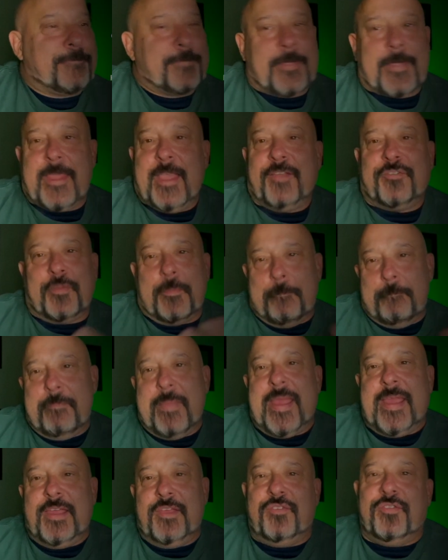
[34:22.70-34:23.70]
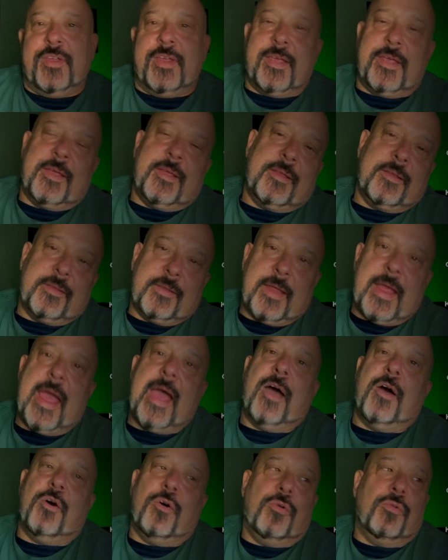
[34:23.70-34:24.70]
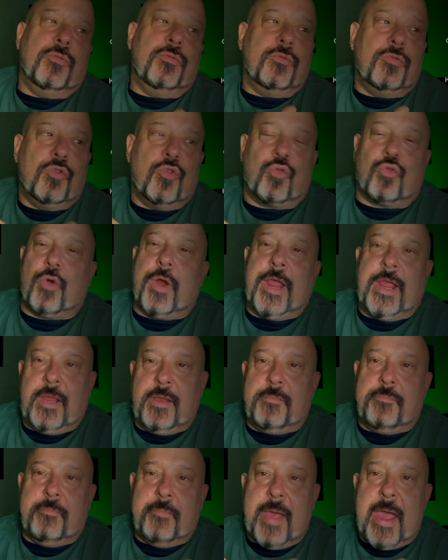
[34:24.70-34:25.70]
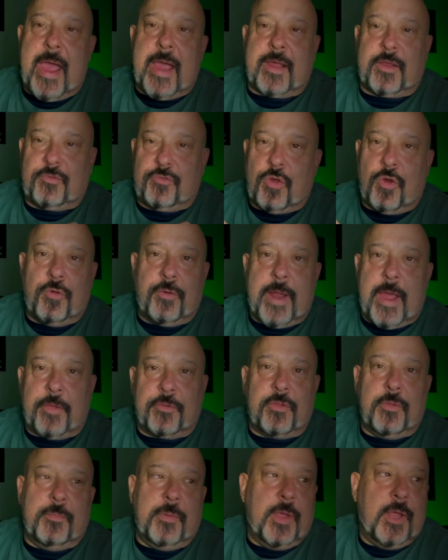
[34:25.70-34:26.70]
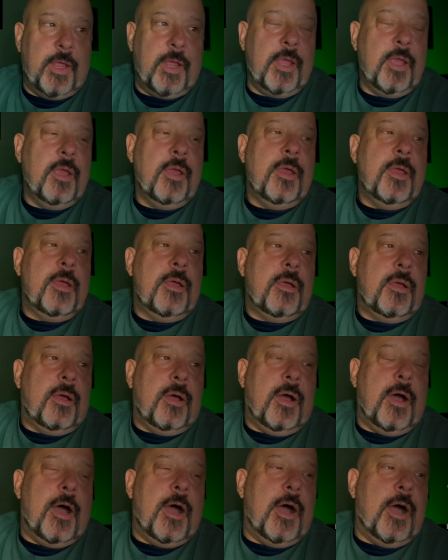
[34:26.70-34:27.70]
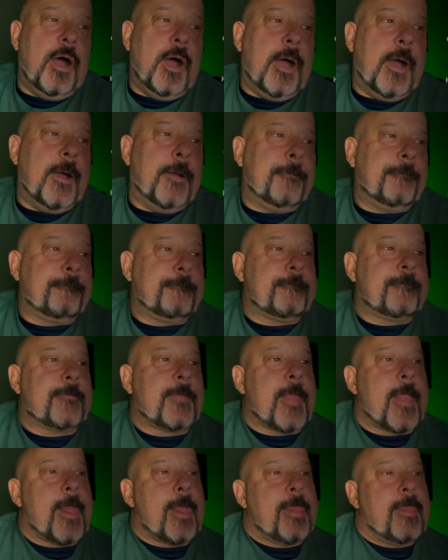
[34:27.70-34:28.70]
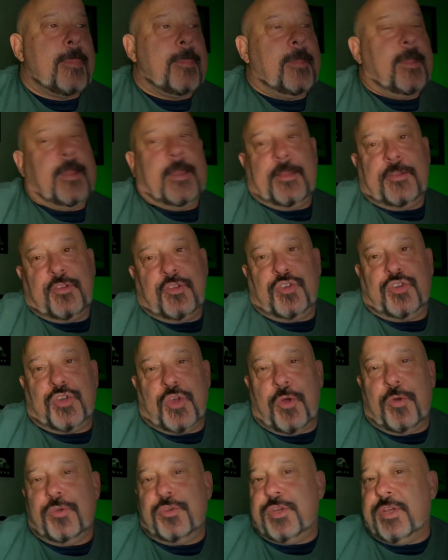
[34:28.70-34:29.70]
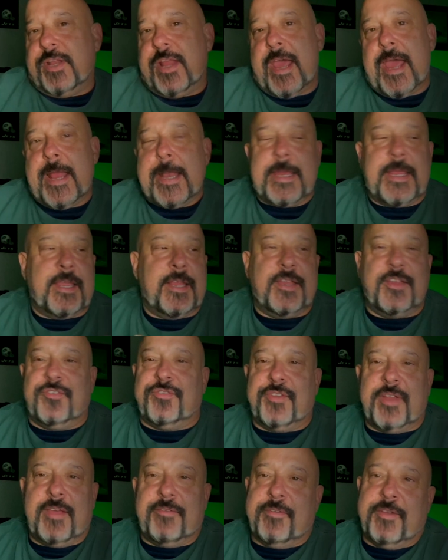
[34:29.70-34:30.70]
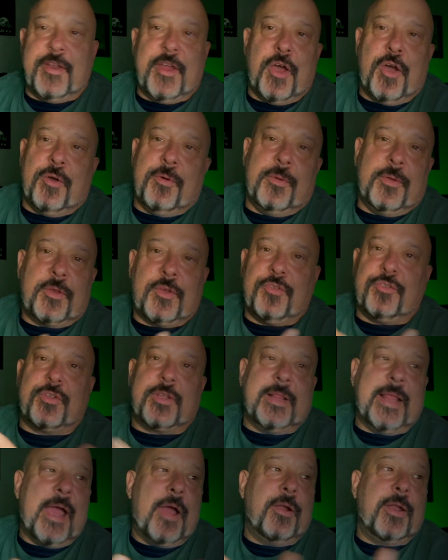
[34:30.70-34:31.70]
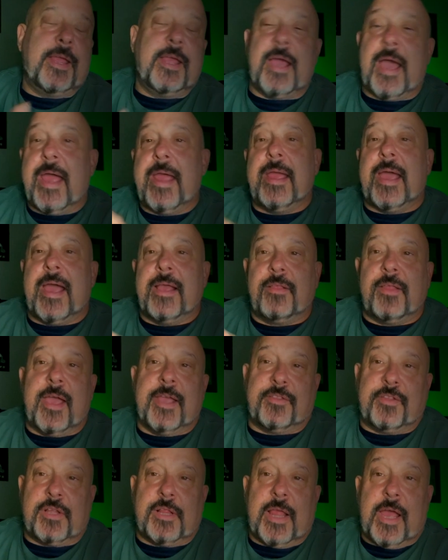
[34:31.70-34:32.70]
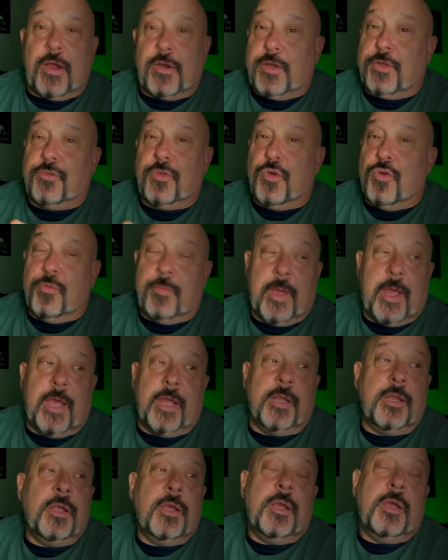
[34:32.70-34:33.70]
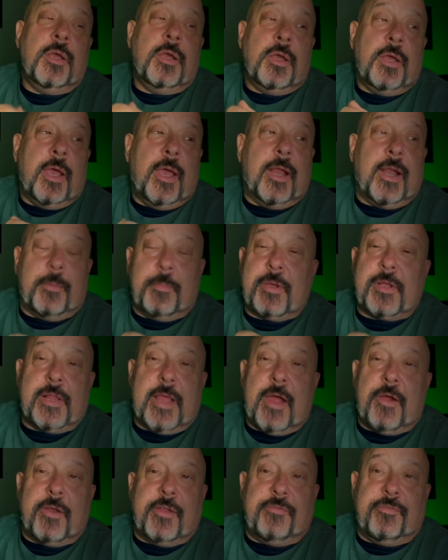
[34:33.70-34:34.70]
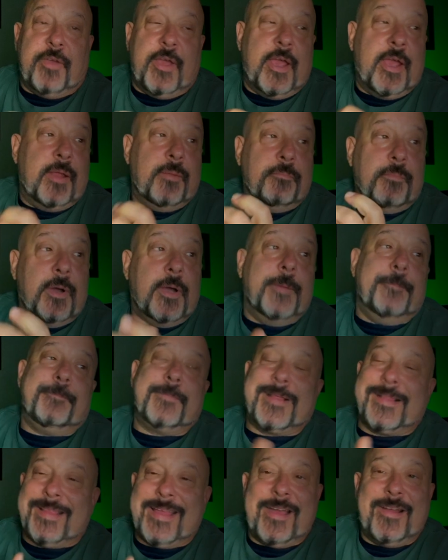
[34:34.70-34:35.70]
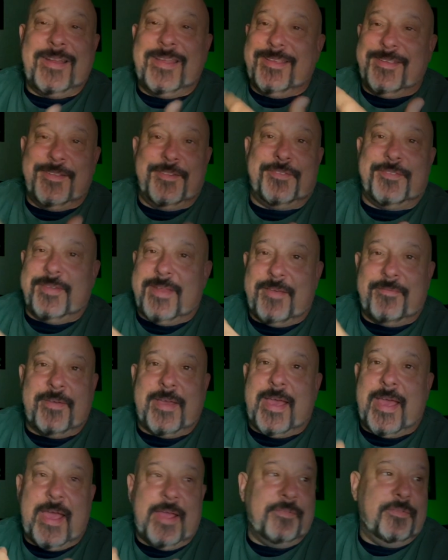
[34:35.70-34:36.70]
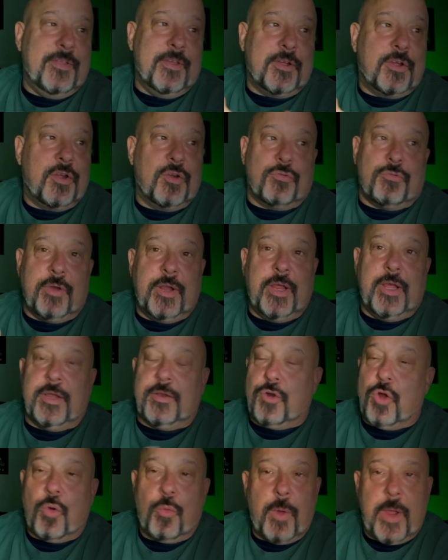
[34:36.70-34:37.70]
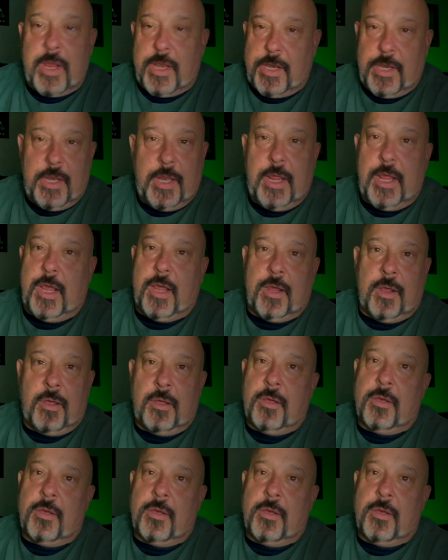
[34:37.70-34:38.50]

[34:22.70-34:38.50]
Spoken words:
It's amazing how great Mac turned out to be. And it just shows you that you just never know. Because Clowney, I liked Clowney too, man. And I'm a Clowney fan, but Clowney just never had the career, nowhere near